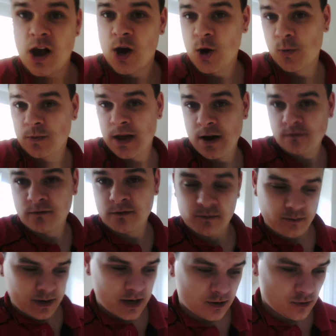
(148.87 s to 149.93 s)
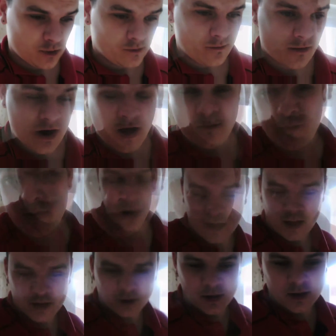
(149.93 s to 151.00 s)
Home now from picking Oliver up.
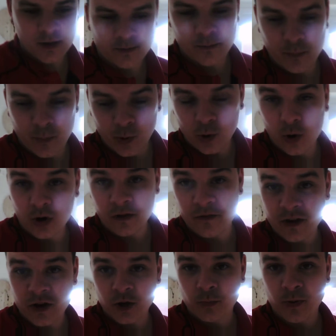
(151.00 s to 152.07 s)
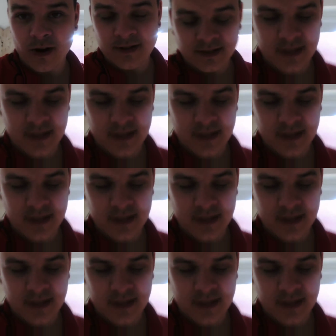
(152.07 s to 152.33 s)
Alana bought Oliver a new present